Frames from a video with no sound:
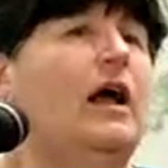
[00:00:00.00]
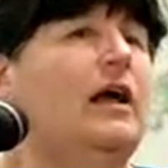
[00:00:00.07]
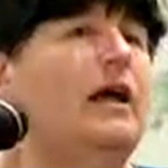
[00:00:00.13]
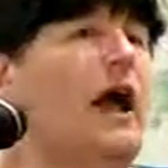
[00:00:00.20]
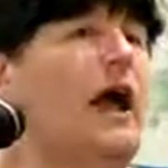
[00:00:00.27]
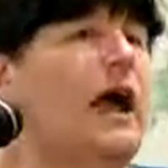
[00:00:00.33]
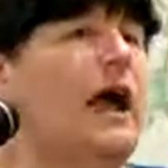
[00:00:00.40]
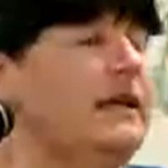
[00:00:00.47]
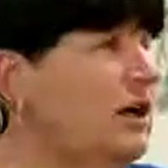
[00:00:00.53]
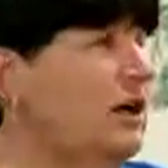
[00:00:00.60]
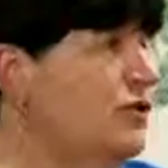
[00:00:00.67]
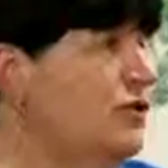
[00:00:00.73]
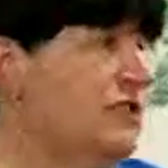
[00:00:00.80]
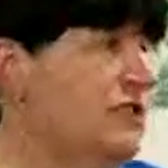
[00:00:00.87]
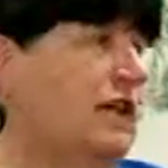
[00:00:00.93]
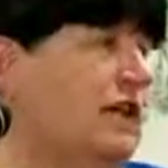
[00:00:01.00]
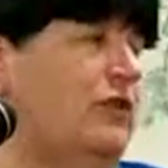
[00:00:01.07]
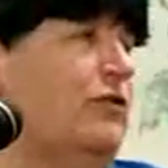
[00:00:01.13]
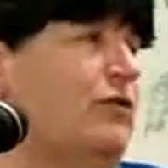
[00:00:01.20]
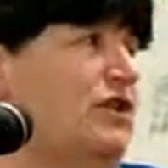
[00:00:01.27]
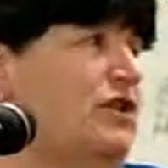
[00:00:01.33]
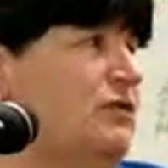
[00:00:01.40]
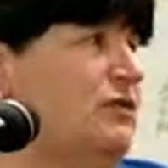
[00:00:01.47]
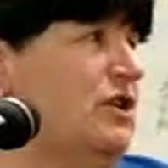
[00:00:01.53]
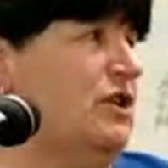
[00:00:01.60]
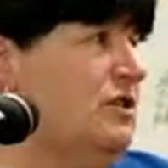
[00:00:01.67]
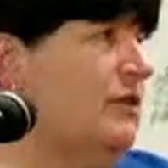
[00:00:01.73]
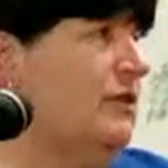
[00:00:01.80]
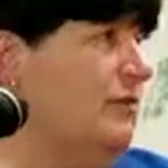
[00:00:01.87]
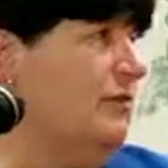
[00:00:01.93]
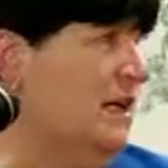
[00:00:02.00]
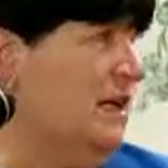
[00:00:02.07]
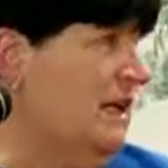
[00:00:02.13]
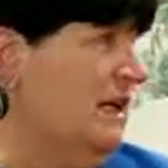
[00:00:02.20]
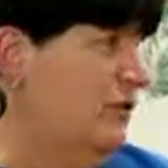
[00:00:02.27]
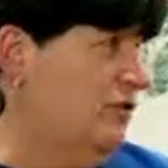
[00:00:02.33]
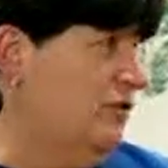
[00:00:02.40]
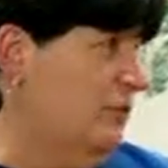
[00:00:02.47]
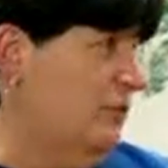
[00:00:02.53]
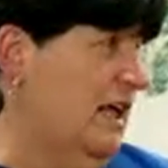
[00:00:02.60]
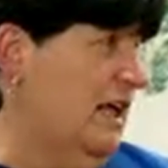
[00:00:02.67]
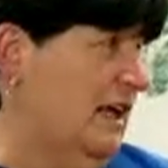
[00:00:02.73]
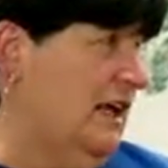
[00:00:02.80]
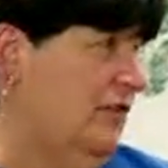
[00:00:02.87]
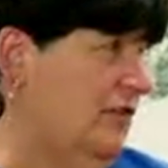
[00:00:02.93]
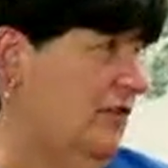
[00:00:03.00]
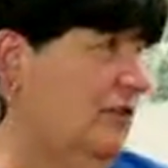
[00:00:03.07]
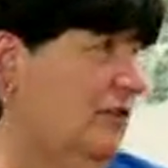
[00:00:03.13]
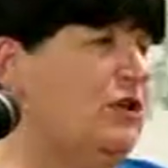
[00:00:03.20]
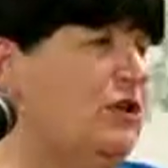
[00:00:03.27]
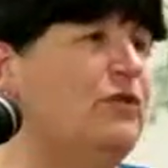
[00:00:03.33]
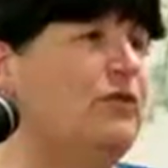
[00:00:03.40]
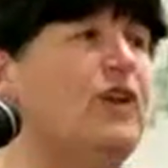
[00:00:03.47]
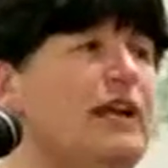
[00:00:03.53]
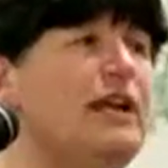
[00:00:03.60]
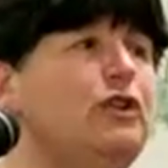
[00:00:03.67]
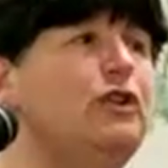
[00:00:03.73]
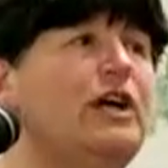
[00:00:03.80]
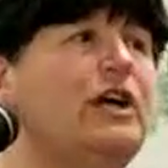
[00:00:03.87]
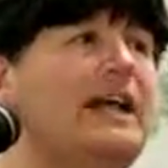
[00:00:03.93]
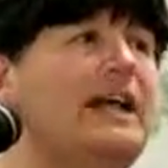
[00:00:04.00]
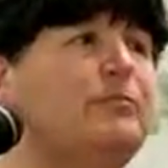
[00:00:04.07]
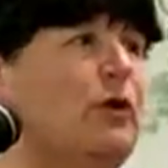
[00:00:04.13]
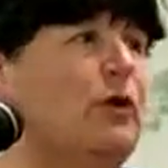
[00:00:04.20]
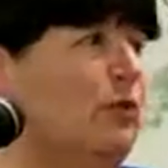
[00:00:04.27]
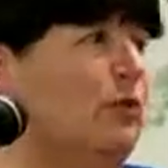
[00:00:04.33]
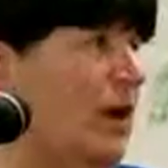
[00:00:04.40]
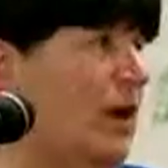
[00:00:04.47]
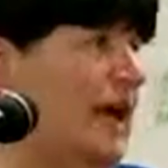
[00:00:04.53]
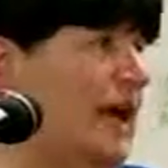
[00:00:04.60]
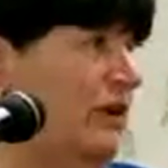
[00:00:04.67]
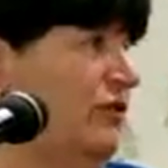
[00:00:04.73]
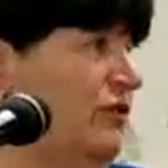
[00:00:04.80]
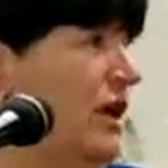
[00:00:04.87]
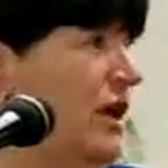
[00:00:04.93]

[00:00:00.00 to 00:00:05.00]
I can understand the frustration of everybody in this place. You've got to look at it both ways.